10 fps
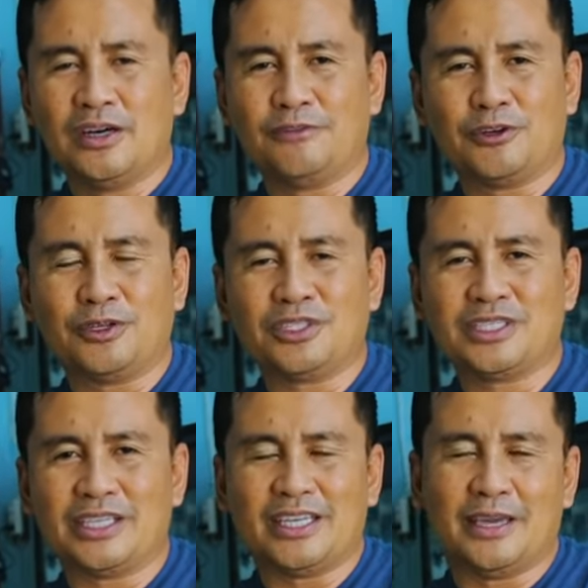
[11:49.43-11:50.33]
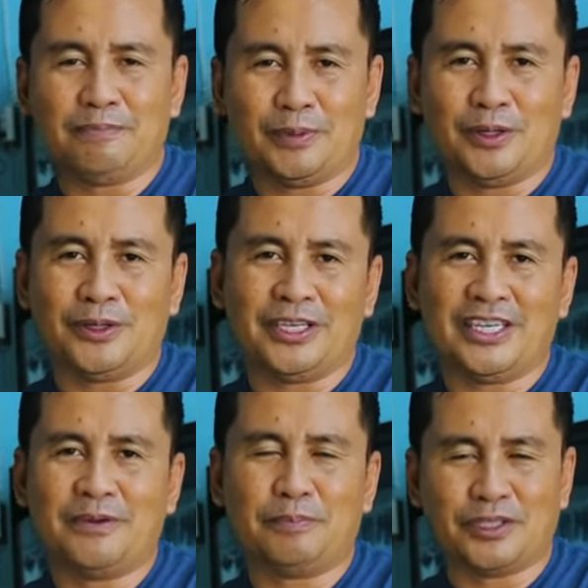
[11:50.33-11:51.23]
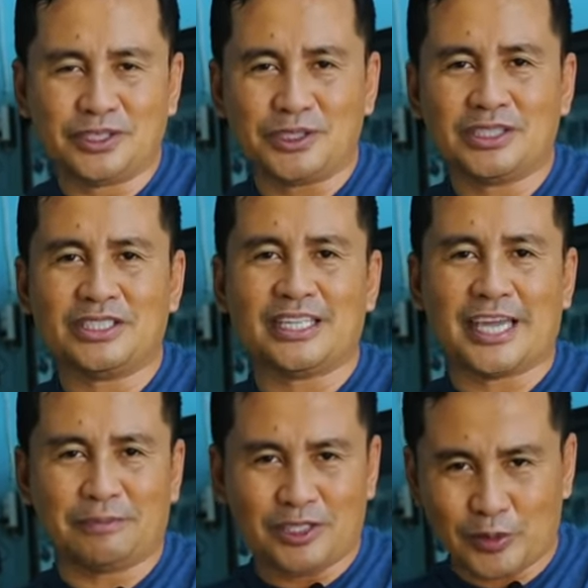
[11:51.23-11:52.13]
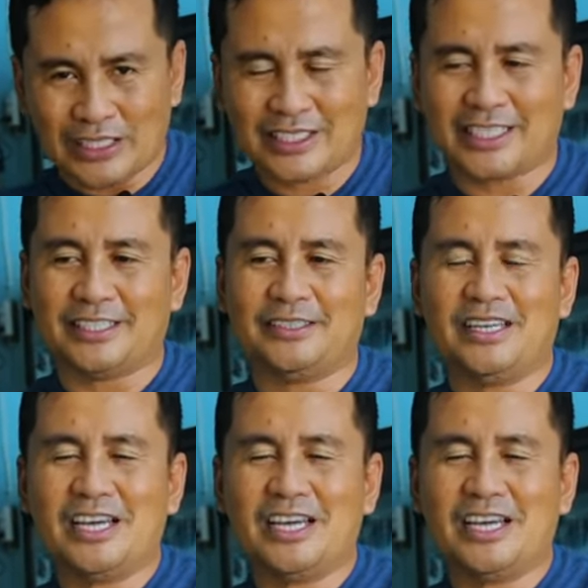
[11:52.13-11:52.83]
of course, employ persons that can be trusted,